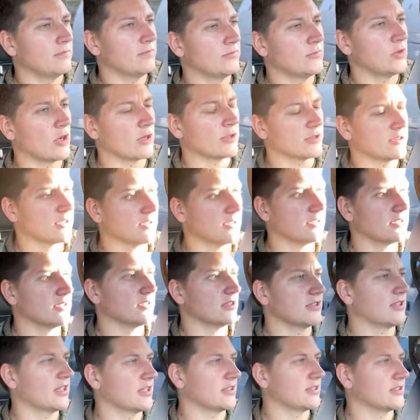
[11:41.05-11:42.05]
nurses
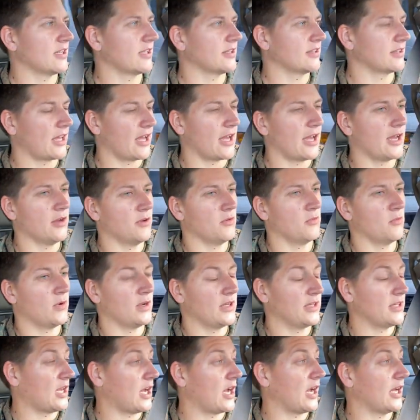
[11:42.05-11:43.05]
and things like that and
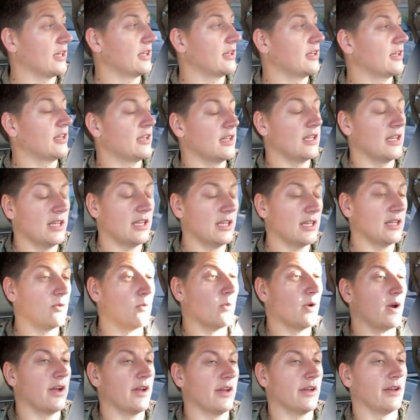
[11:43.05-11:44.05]
whatnot.
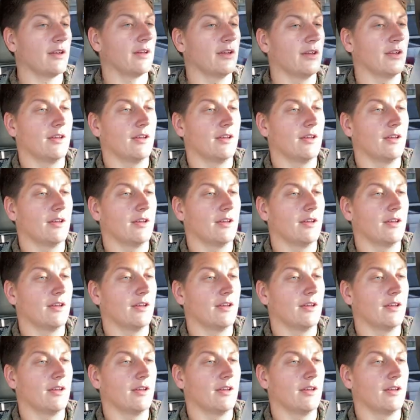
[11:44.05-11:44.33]
Anyway,